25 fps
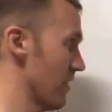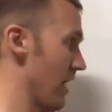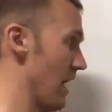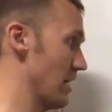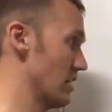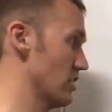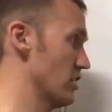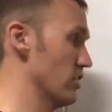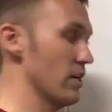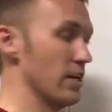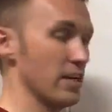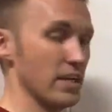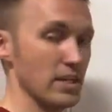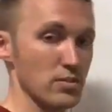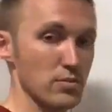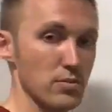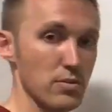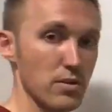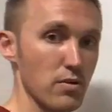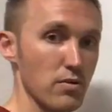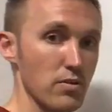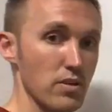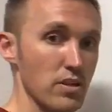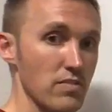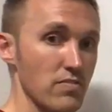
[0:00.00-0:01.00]
Actually, I guess we
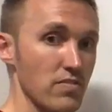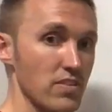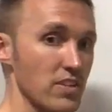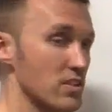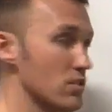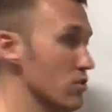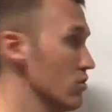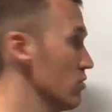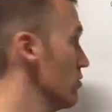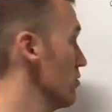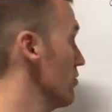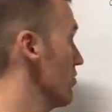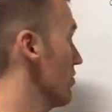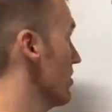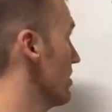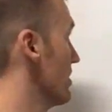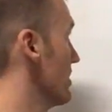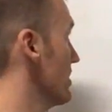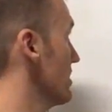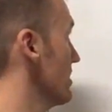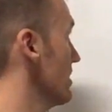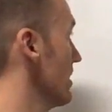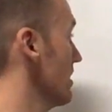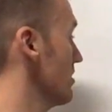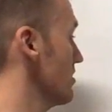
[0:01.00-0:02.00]
don't need v2 for
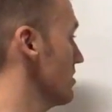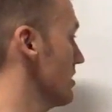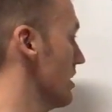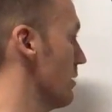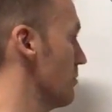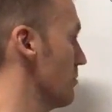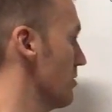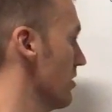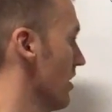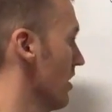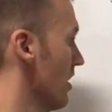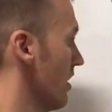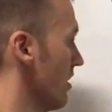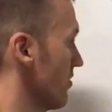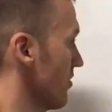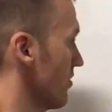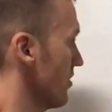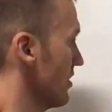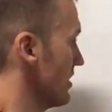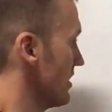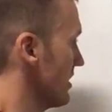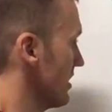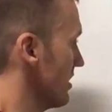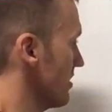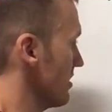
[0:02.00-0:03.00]
this intercept. For
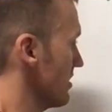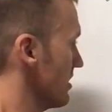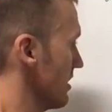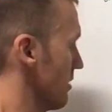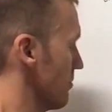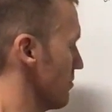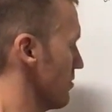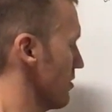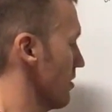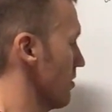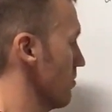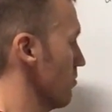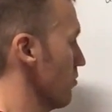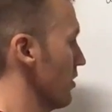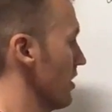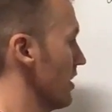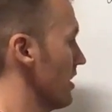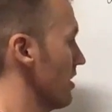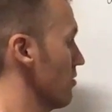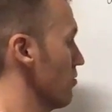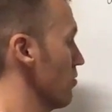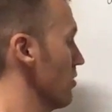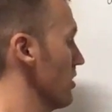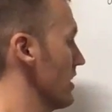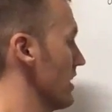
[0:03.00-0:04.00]
this intercept term, we
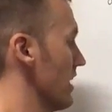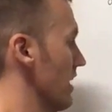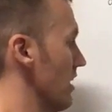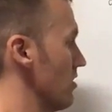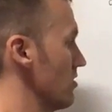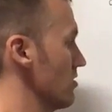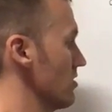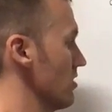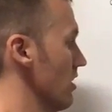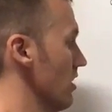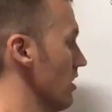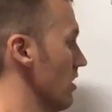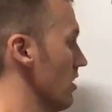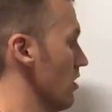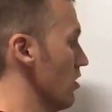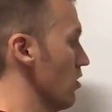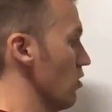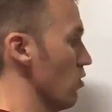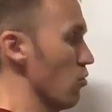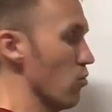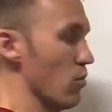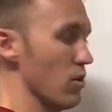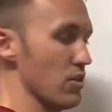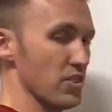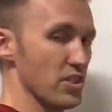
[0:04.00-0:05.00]
can work out
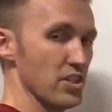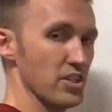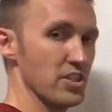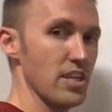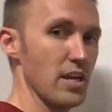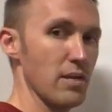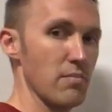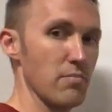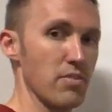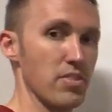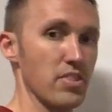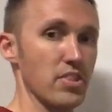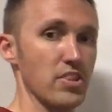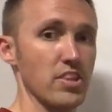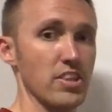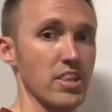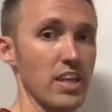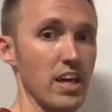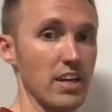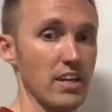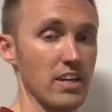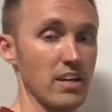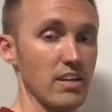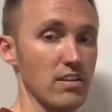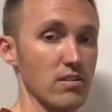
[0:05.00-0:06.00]
what the depth to
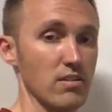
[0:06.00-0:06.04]
that